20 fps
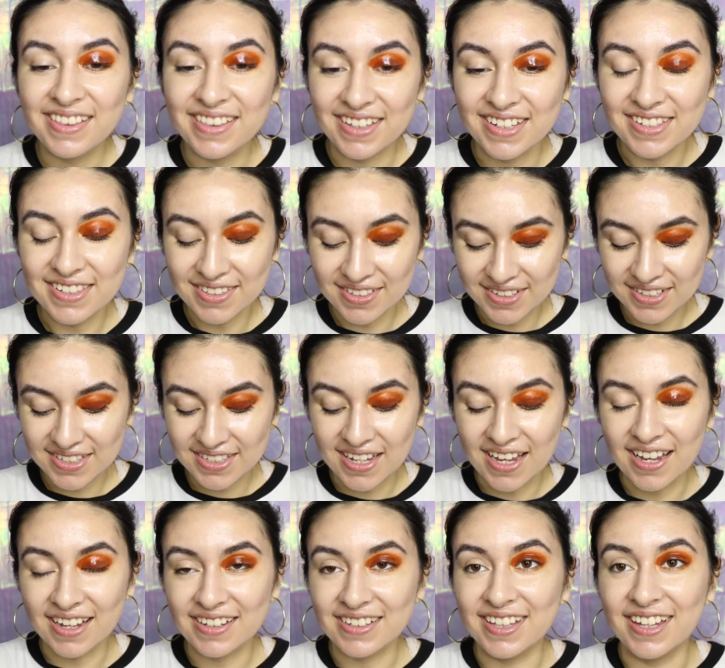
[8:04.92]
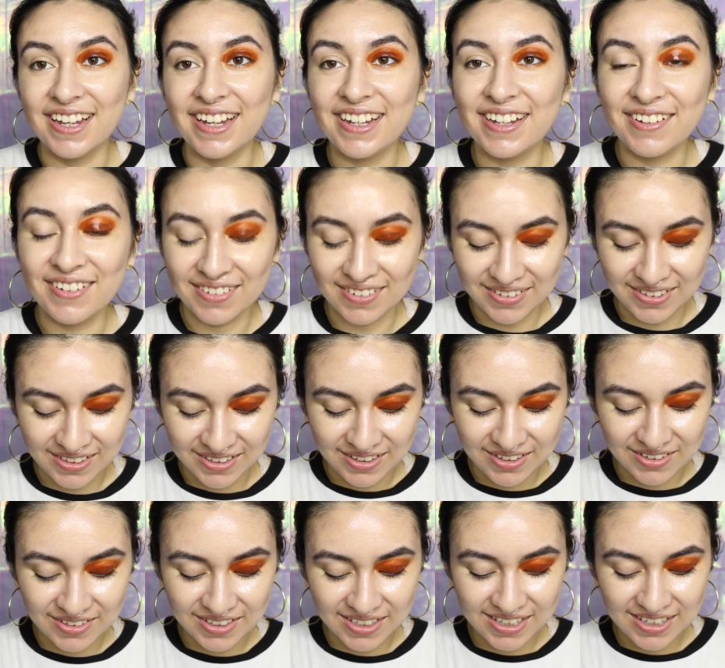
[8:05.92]
This looks like
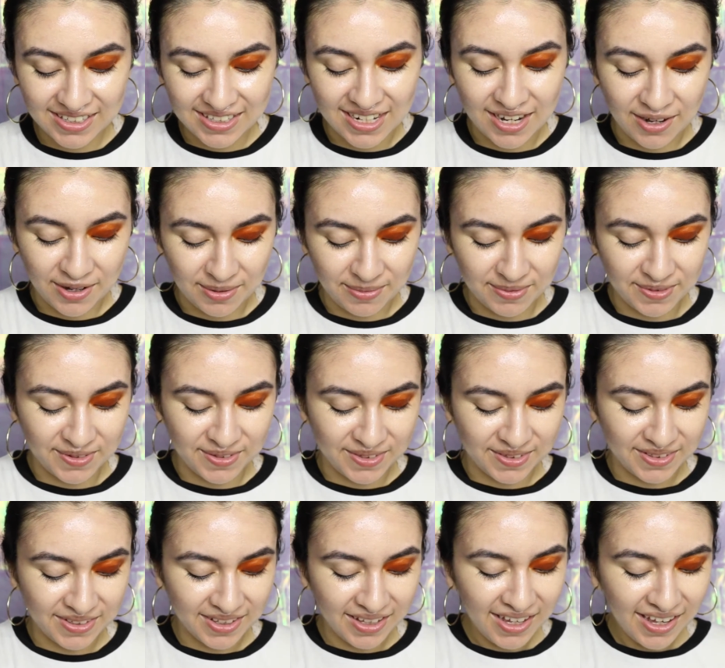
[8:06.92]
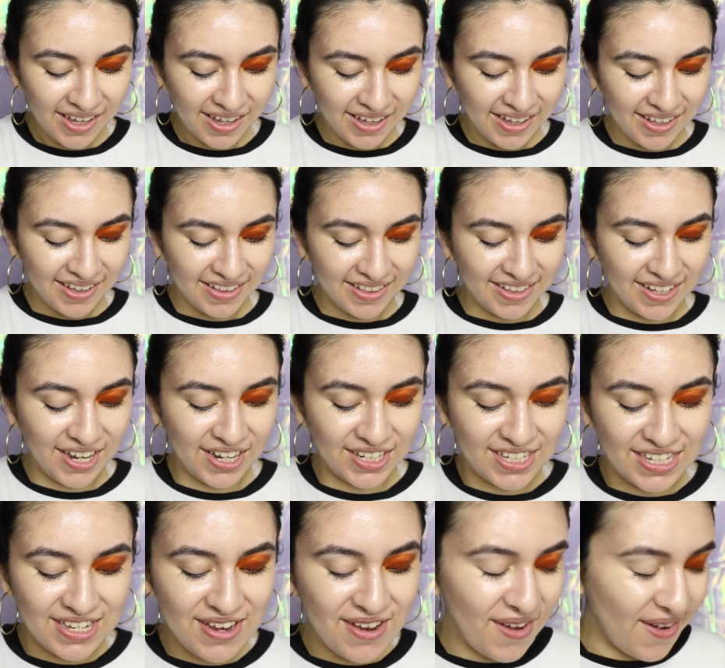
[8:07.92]
literally terrible.
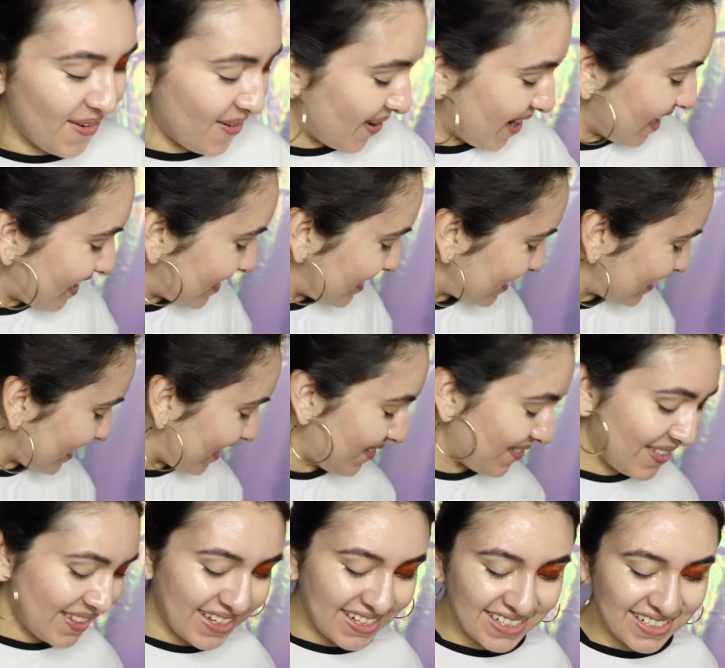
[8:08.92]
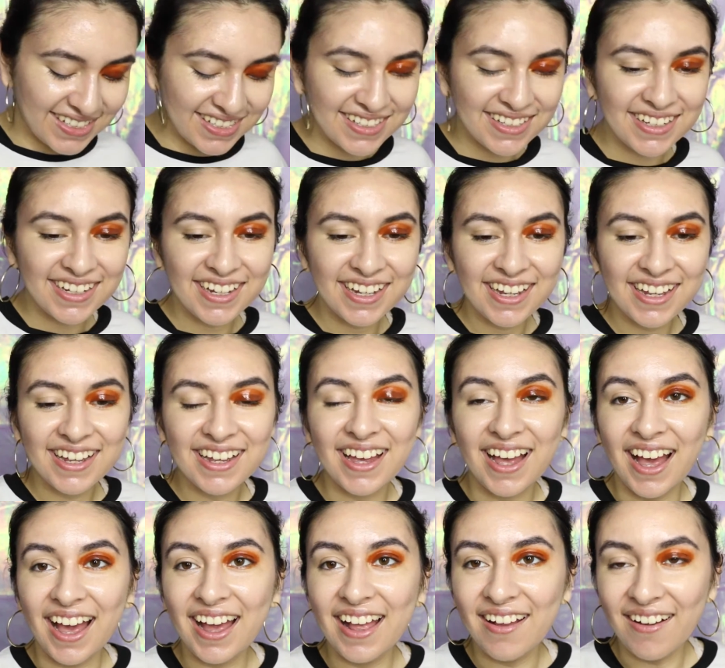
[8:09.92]
There's no way to save this
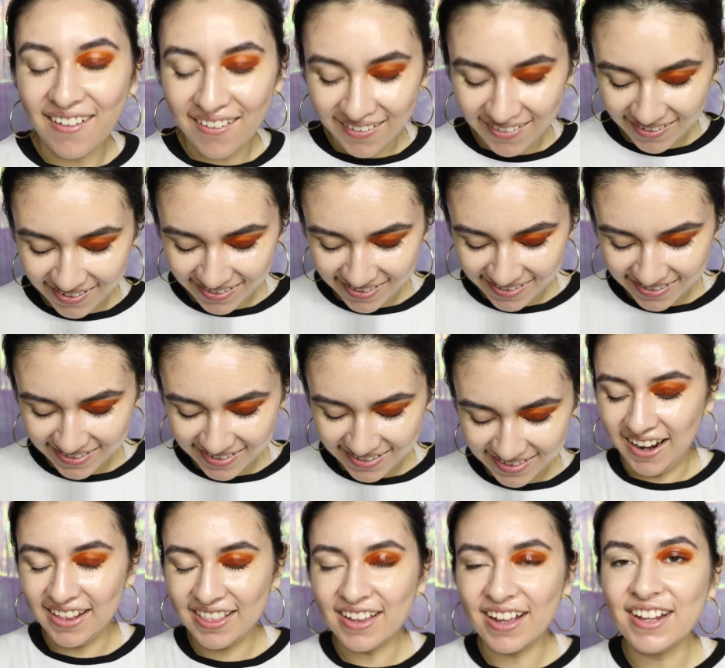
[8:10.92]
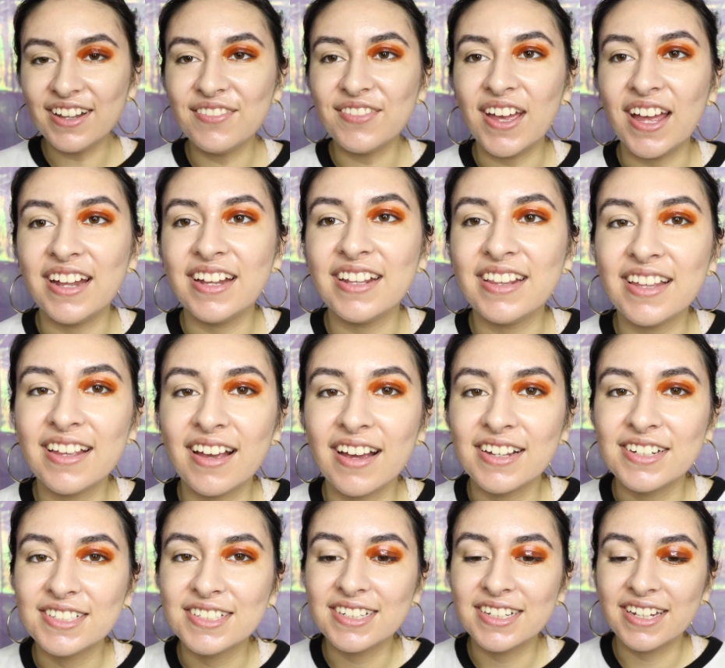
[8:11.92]
at all. I thought if anything,
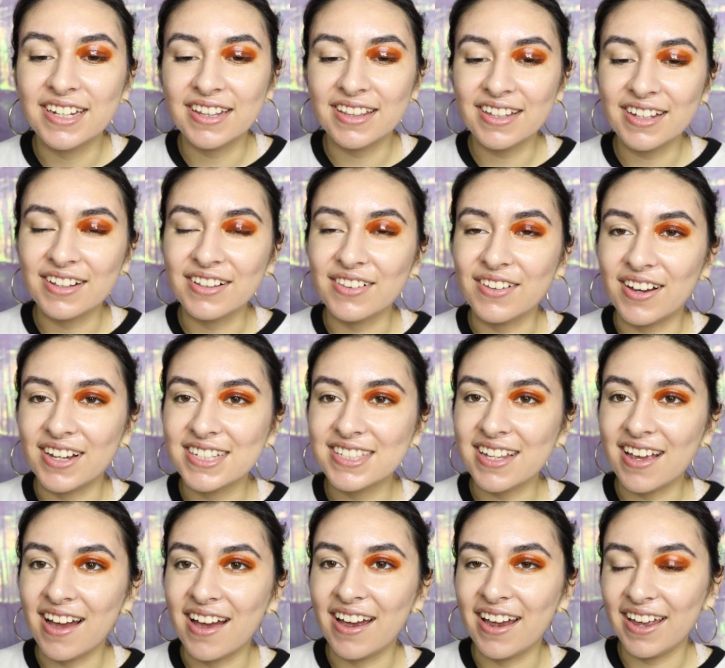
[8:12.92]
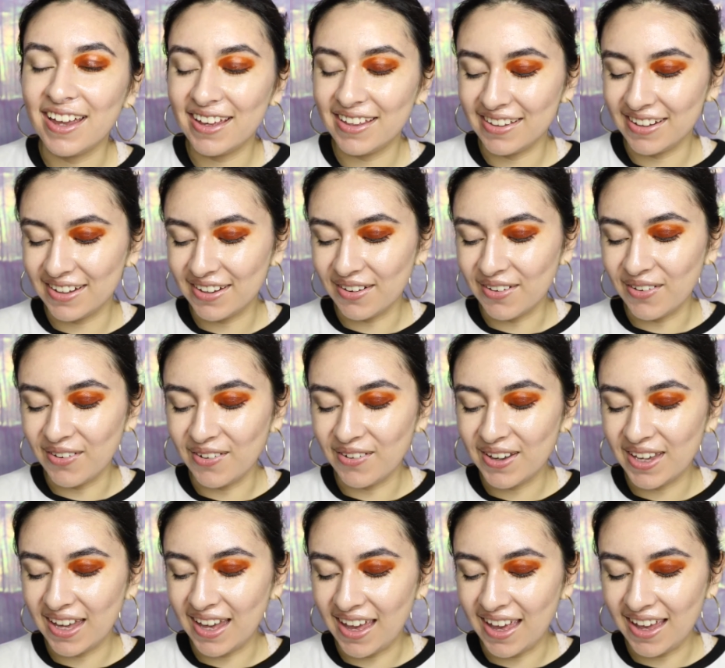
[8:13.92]
I should get the gloss eye, like,
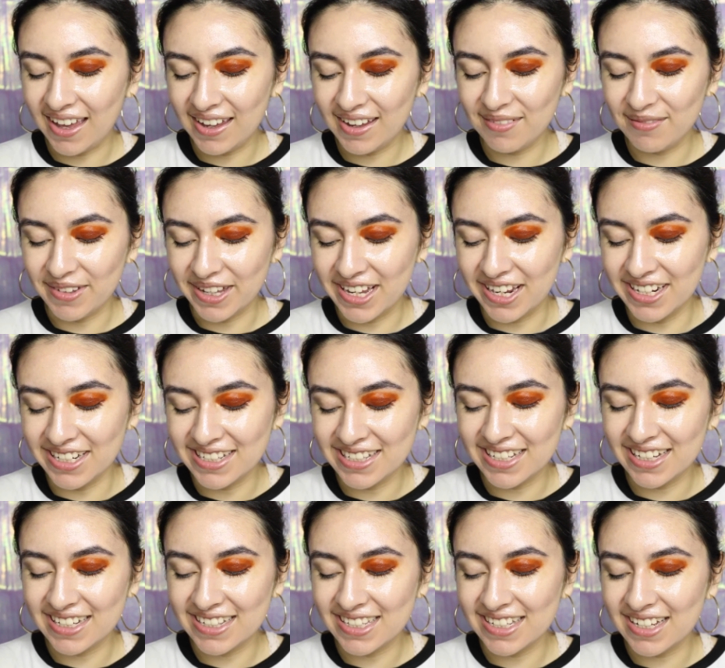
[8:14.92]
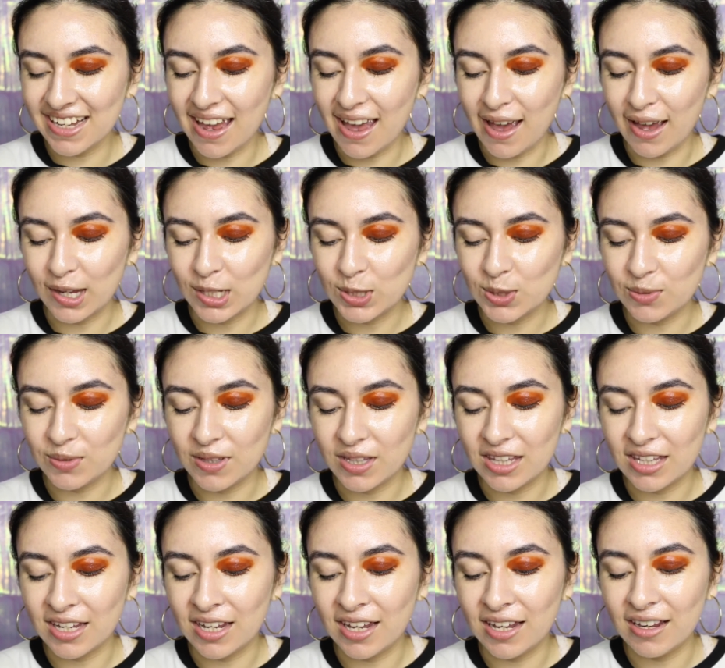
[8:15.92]
okay, because that's an actual
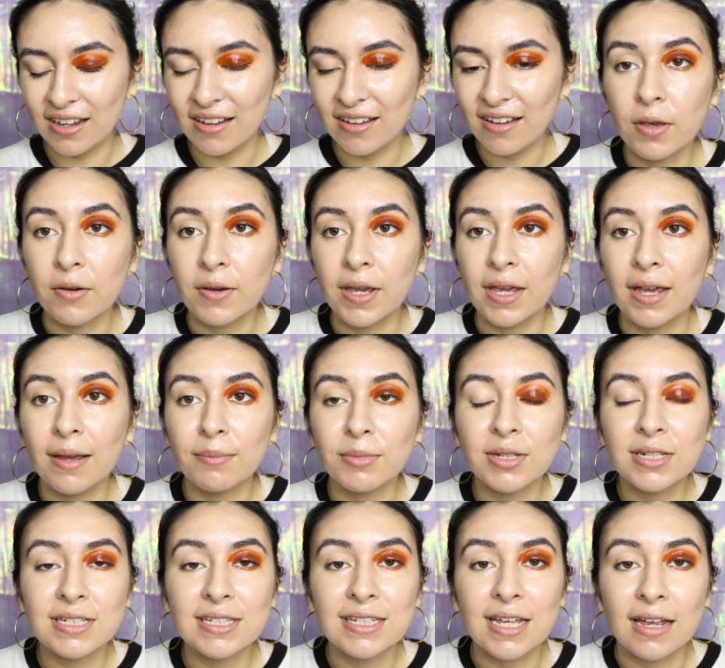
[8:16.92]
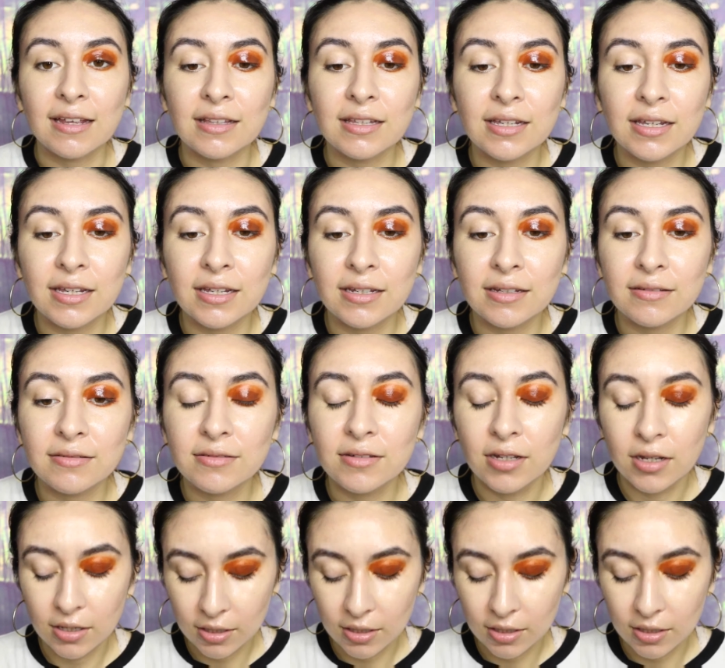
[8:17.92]
thing. Okay, I'm gonna sadly